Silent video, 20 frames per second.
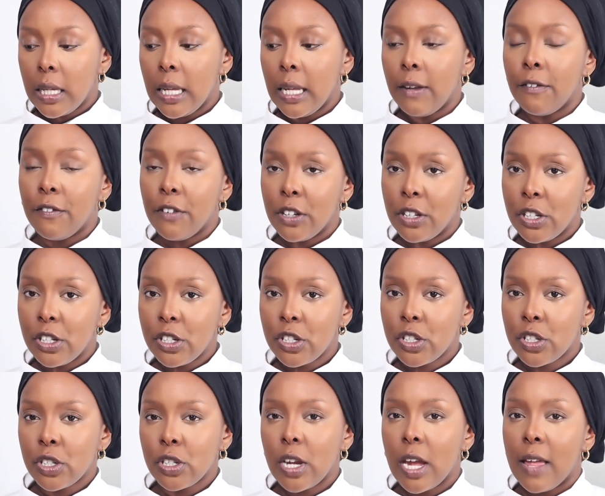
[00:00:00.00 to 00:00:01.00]

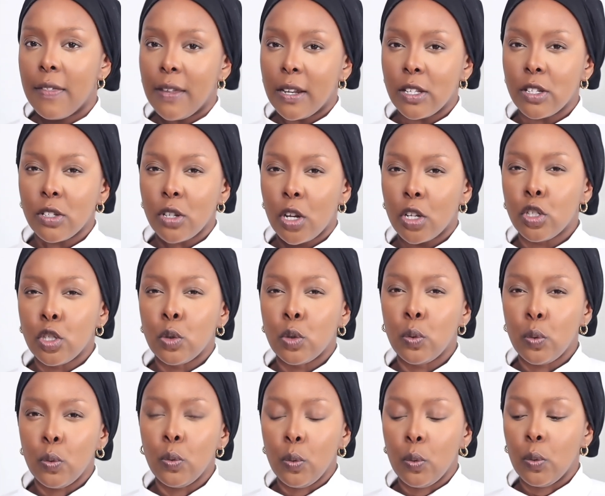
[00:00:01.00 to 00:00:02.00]
finish and that is not
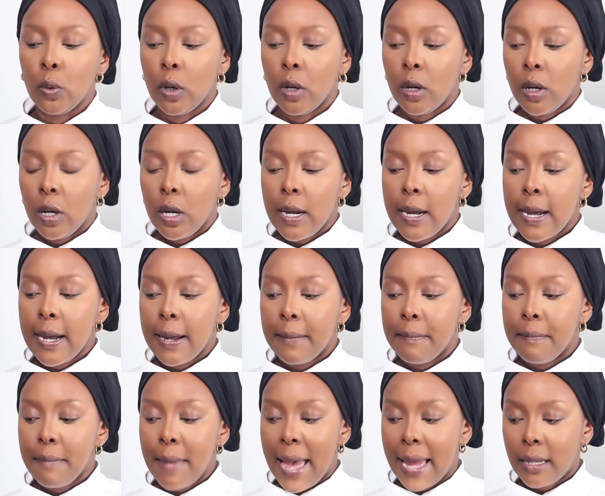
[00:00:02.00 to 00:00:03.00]
too
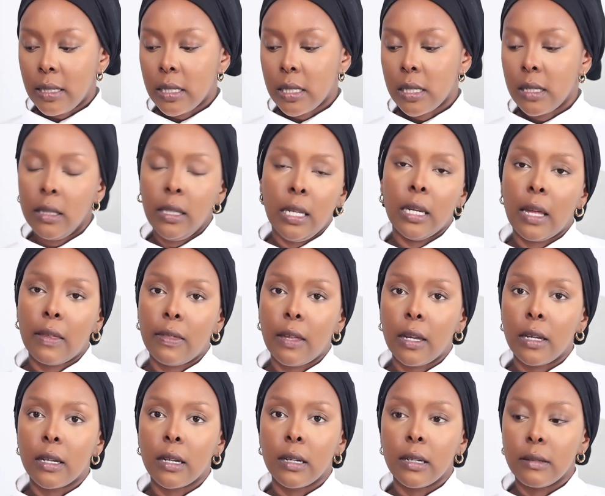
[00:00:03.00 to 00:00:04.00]
matte, then I
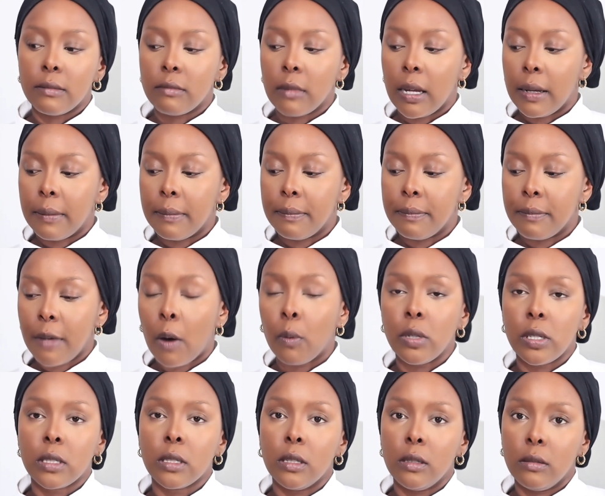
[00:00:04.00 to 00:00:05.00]
think I would
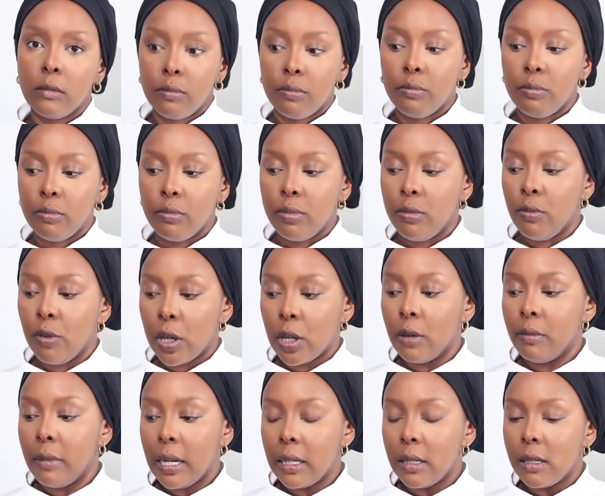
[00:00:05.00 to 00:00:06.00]
still
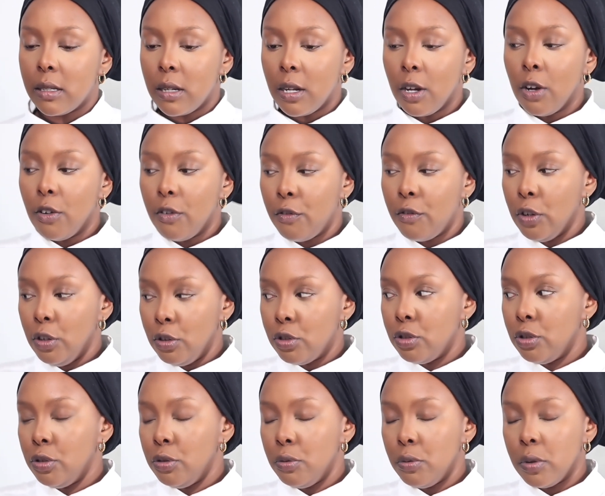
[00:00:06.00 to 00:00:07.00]
recommend for you
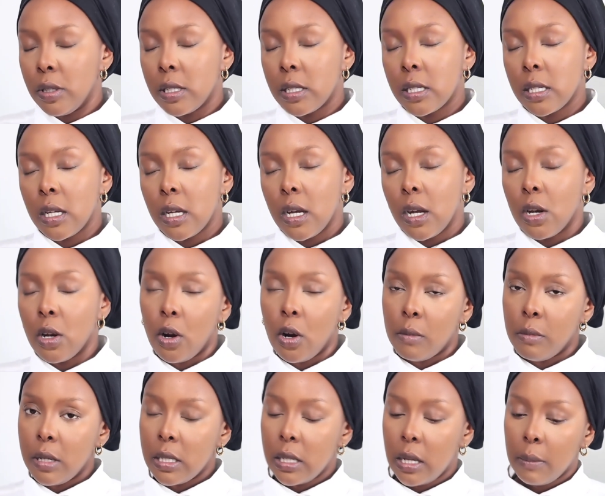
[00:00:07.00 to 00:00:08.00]
to use Laura
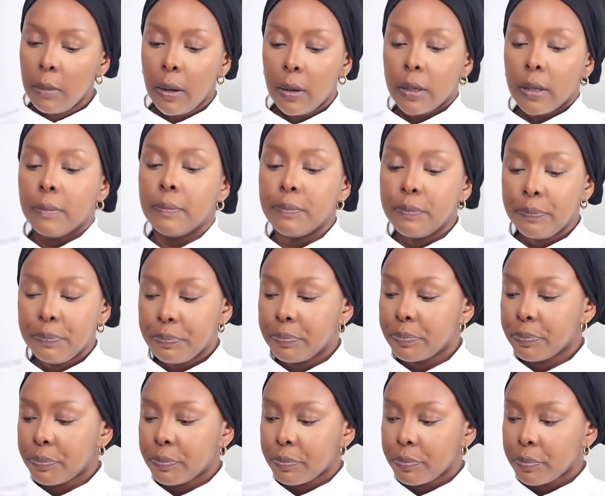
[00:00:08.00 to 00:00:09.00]
Mercier powder,
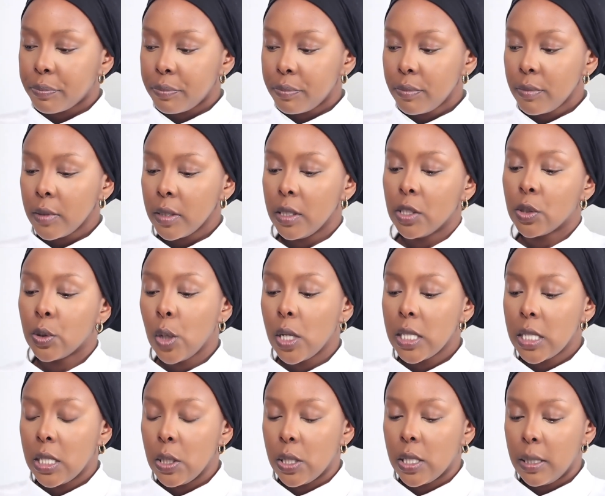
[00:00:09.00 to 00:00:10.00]

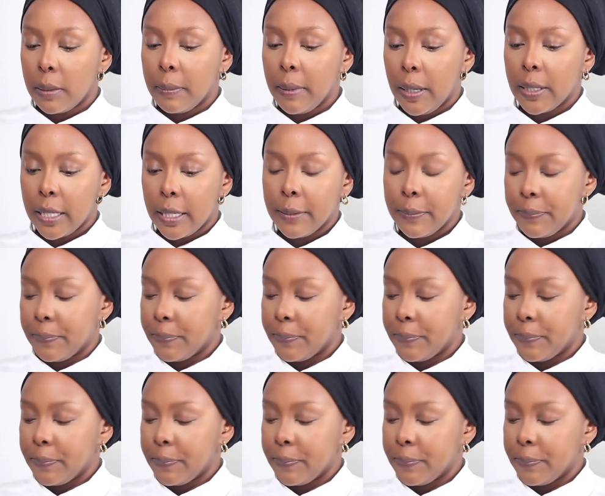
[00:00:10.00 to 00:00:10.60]
translucent powder.